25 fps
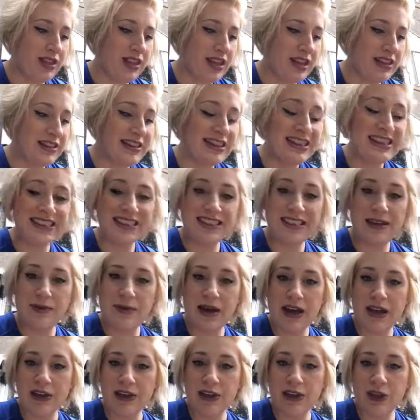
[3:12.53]
the least
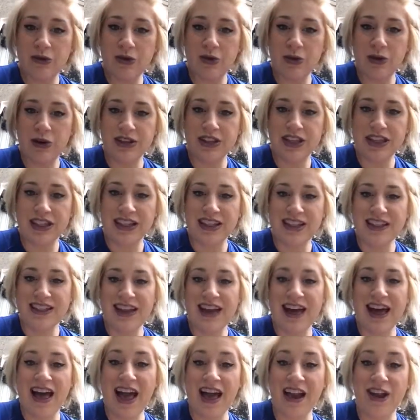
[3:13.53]
amount of support they need,
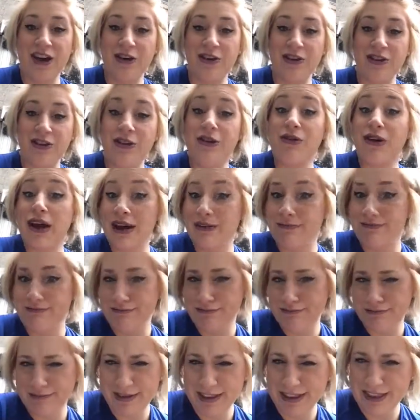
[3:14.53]
the higher the grade.
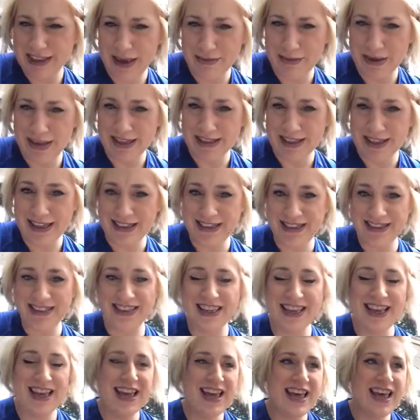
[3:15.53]
Does that make sense?
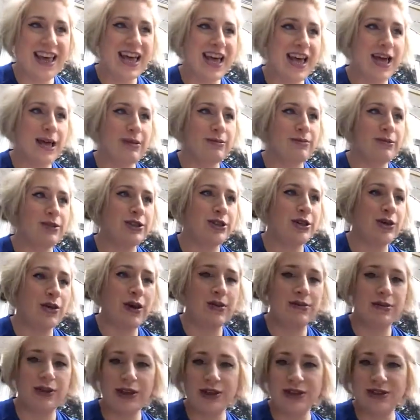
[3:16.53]
So
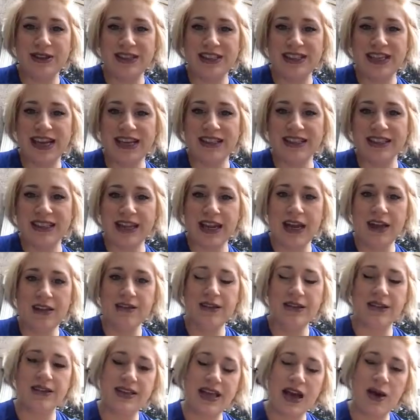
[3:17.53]
I would use a task
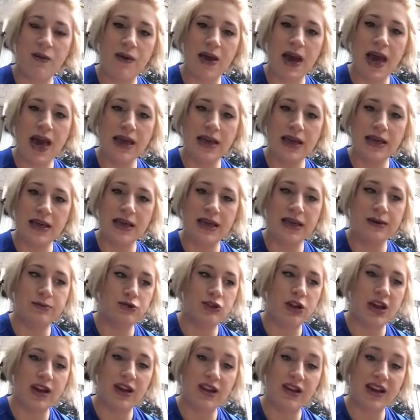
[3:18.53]
analysis. That way I can keep
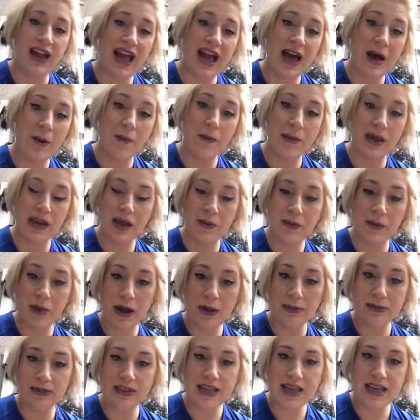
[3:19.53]
track on how many
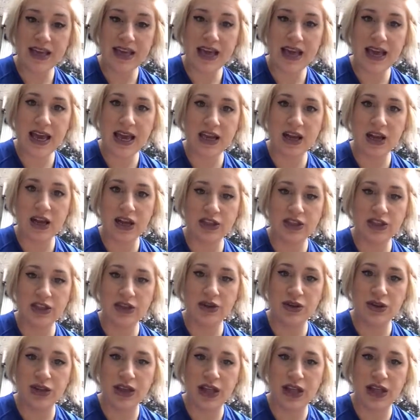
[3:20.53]
prompts they get and
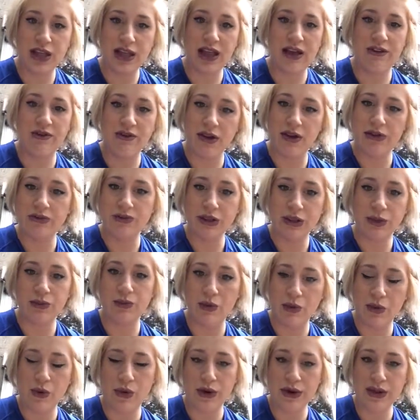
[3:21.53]
also the level of
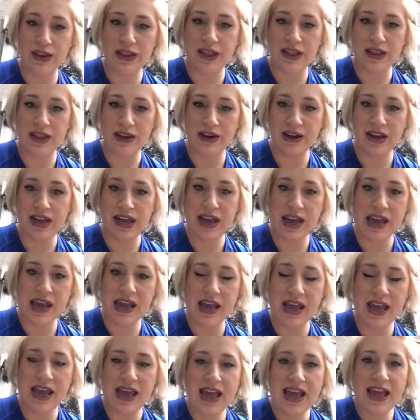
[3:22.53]
support that they're
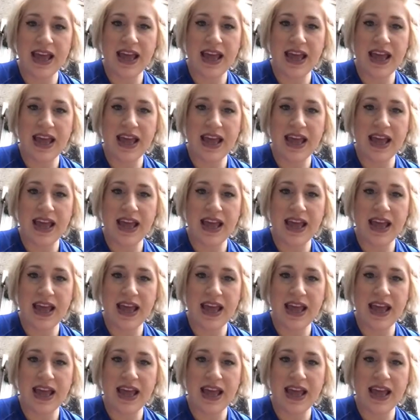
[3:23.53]
getting.